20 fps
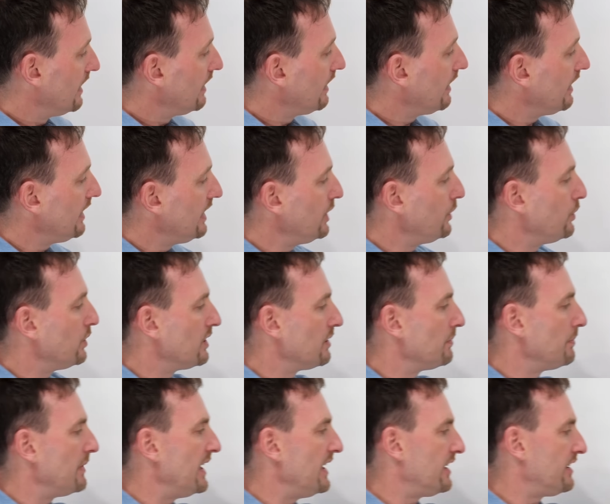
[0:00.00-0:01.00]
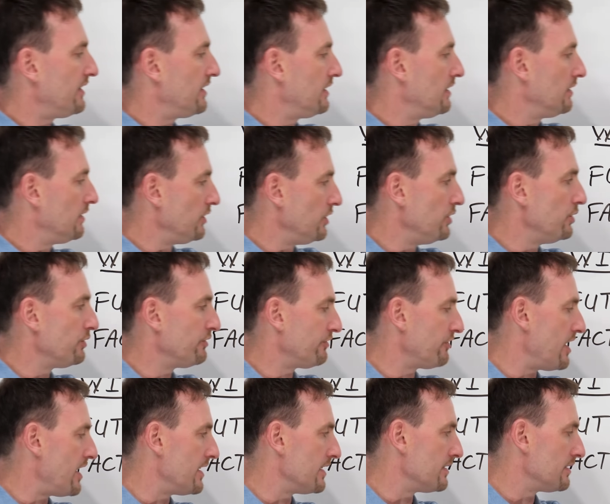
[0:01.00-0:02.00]
He will make
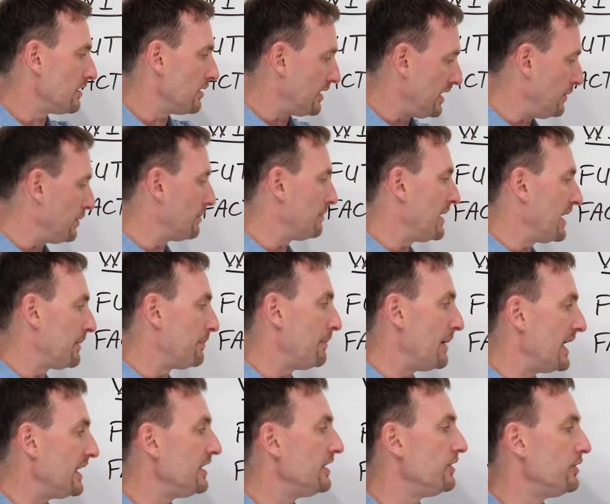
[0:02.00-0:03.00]
many